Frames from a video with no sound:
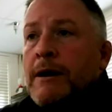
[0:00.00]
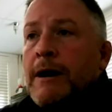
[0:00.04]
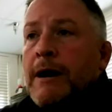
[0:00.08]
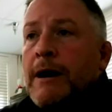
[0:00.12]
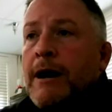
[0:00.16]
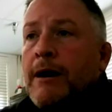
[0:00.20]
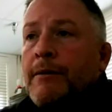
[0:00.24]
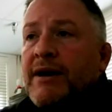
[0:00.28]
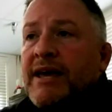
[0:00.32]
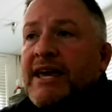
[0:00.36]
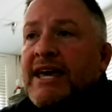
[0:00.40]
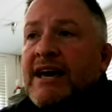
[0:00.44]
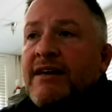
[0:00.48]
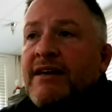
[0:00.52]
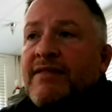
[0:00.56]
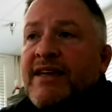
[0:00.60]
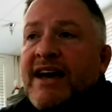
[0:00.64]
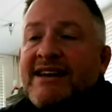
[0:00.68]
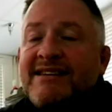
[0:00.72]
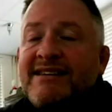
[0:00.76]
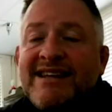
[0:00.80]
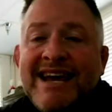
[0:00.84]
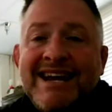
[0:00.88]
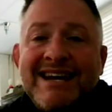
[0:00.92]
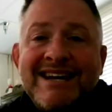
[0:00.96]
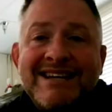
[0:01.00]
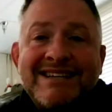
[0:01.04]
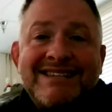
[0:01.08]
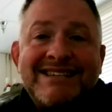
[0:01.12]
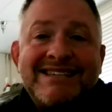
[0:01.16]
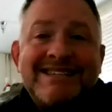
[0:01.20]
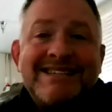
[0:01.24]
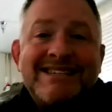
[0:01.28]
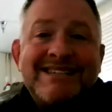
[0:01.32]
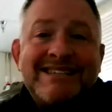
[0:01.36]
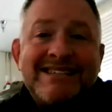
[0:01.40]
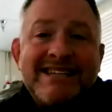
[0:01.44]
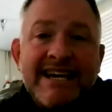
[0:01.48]
Again, that date is
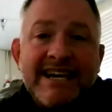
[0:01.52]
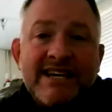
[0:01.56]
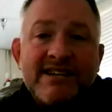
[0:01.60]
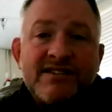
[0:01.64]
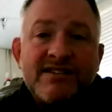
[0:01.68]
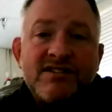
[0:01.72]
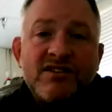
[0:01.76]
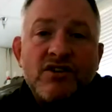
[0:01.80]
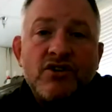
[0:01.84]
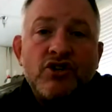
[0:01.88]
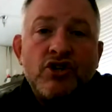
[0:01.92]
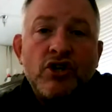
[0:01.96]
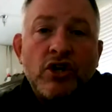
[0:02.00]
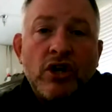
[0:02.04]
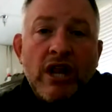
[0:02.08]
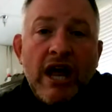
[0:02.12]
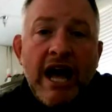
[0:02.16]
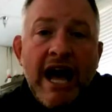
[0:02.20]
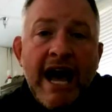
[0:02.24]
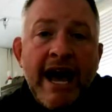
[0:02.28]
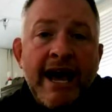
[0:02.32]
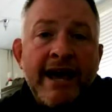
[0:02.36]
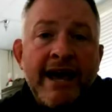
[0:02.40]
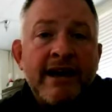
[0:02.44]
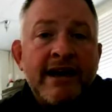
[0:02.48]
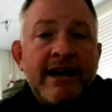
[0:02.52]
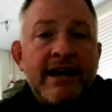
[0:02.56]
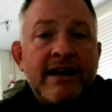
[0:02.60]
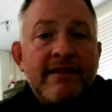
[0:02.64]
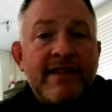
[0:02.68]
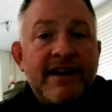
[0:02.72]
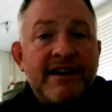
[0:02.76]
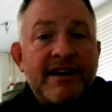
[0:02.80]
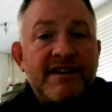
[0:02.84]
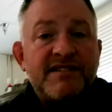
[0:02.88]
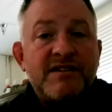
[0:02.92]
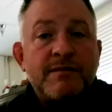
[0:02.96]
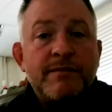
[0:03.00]
6 July. That
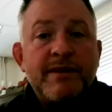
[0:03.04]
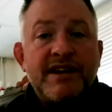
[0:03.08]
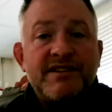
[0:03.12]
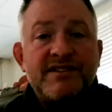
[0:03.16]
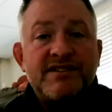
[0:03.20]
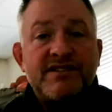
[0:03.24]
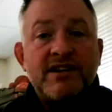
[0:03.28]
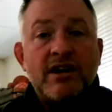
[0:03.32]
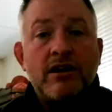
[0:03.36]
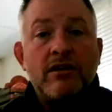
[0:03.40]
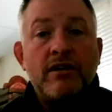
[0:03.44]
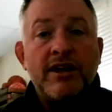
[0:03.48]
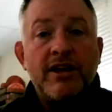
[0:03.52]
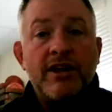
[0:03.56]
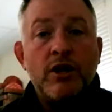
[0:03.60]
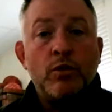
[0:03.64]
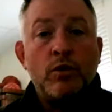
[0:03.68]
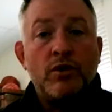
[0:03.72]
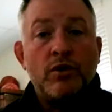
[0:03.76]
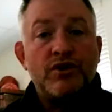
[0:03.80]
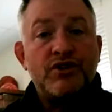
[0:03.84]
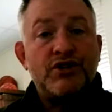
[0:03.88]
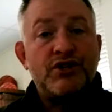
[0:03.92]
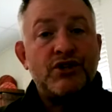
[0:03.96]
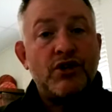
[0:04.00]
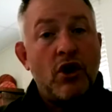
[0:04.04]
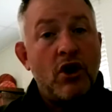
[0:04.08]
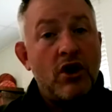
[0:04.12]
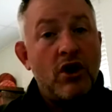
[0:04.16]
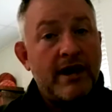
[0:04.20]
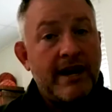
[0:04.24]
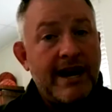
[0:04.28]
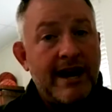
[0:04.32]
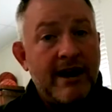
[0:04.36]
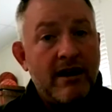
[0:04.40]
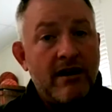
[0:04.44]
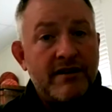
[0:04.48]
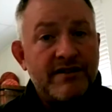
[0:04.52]
doesn't mean necessarily you will start
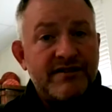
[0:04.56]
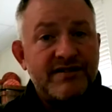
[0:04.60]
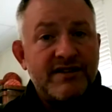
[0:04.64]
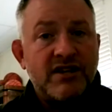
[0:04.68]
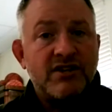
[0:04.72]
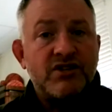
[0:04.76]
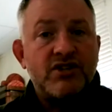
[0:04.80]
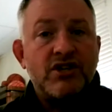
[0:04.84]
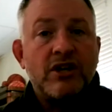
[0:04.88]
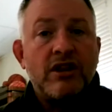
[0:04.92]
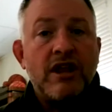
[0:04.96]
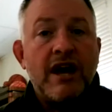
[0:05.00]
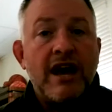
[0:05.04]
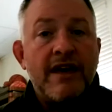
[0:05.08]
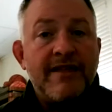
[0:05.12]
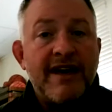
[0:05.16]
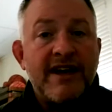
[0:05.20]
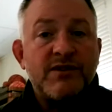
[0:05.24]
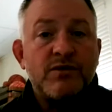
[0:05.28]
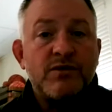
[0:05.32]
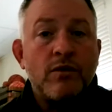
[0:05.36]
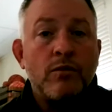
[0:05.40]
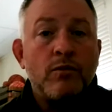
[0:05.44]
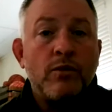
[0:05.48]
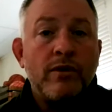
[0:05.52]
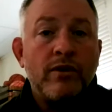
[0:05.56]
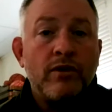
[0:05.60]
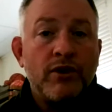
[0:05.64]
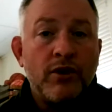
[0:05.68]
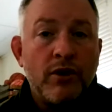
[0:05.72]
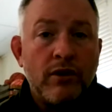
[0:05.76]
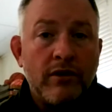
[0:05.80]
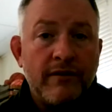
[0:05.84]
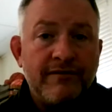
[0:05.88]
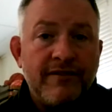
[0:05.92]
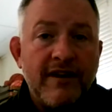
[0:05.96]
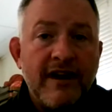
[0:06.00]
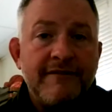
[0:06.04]
care on 6 July. That's when we'll
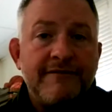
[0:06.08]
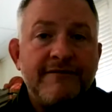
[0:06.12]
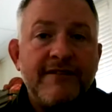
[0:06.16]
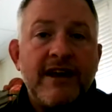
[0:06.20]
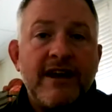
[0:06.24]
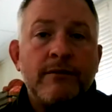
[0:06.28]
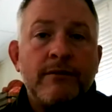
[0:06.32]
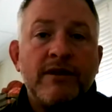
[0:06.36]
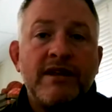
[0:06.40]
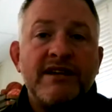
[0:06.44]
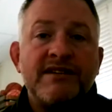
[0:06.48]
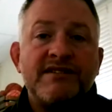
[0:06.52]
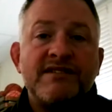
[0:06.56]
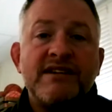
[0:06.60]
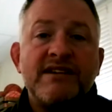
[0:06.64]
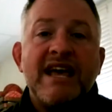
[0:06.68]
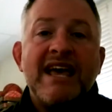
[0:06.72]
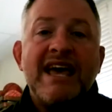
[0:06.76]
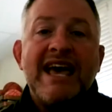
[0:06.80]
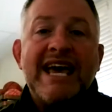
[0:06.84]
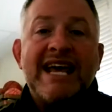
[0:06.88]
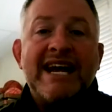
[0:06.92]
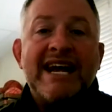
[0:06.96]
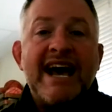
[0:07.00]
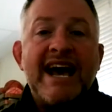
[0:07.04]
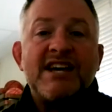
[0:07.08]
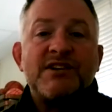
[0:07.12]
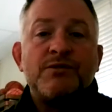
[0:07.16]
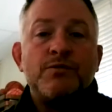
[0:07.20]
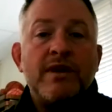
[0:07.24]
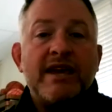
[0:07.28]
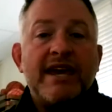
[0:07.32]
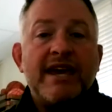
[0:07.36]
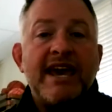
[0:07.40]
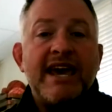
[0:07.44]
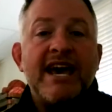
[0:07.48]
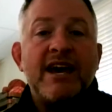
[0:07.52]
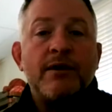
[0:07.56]
notify families, and as we
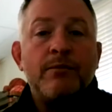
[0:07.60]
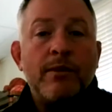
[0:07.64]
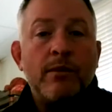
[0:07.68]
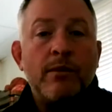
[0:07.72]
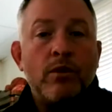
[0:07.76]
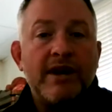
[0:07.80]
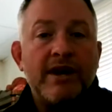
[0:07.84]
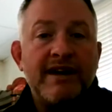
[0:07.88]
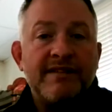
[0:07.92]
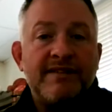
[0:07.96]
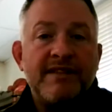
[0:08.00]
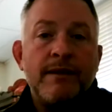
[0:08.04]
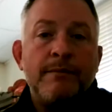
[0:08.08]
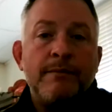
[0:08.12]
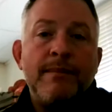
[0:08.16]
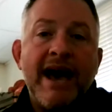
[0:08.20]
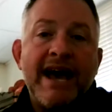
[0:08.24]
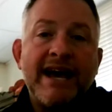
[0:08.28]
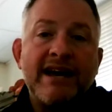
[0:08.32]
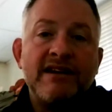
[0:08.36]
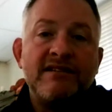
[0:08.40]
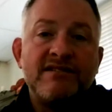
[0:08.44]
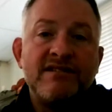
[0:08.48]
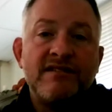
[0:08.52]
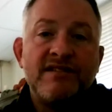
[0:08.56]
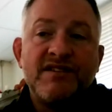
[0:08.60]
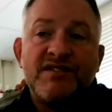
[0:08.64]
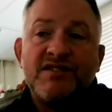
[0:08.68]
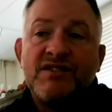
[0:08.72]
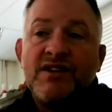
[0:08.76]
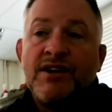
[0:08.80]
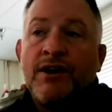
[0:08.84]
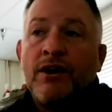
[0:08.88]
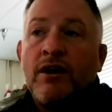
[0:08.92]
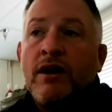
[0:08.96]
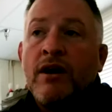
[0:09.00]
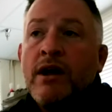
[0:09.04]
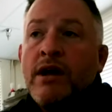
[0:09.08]
can, we will get them back into the
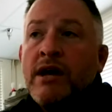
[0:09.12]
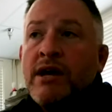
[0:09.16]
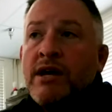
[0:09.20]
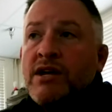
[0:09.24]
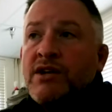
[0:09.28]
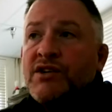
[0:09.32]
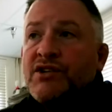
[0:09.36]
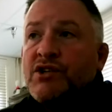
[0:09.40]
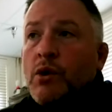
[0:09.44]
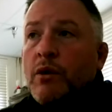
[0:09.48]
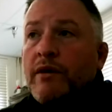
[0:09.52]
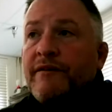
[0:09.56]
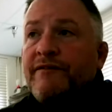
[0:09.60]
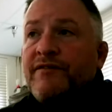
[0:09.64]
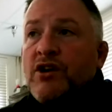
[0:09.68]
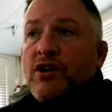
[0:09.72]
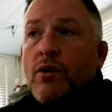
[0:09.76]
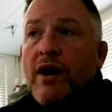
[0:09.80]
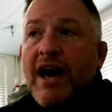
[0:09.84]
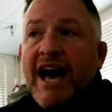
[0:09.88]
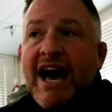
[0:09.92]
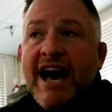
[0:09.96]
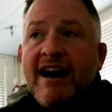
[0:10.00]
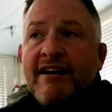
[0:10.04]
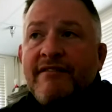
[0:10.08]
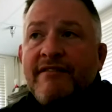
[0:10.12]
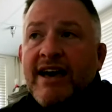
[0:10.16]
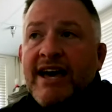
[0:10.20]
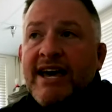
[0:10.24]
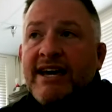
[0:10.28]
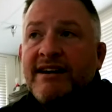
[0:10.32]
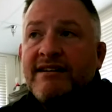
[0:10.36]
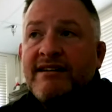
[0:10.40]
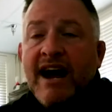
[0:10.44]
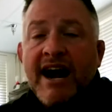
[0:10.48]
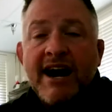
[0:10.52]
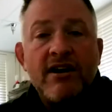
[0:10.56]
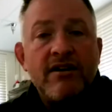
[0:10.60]
center. So if you have a
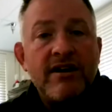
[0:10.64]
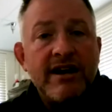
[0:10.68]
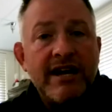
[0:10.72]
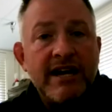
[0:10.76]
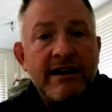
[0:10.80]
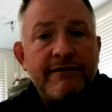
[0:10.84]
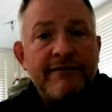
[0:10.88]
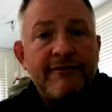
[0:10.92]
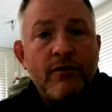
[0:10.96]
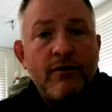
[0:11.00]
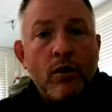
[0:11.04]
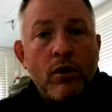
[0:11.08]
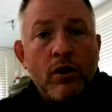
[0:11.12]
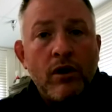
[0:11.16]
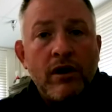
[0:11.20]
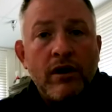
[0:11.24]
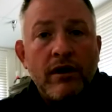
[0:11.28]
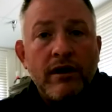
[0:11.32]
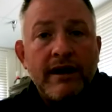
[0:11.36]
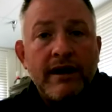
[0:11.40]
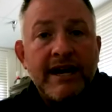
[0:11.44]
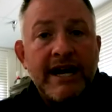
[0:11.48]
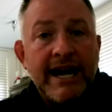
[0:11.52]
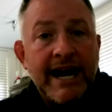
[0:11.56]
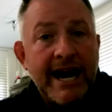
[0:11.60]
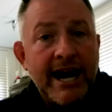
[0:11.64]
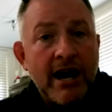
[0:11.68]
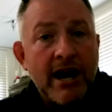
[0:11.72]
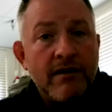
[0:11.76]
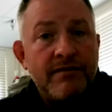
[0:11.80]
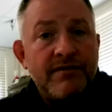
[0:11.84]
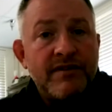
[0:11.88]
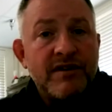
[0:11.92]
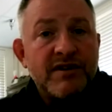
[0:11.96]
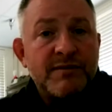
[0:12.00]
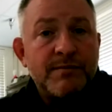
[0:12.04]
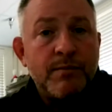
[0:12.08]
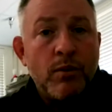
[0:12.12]
dire need for care at
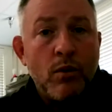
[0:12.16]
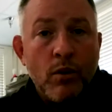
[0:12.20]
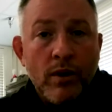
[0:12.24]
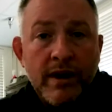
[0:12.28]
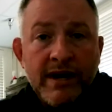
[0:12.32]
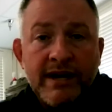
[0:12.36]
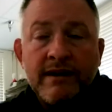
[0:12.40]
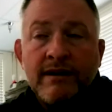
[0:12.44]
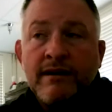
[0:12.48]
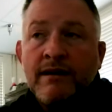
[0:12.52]
this point,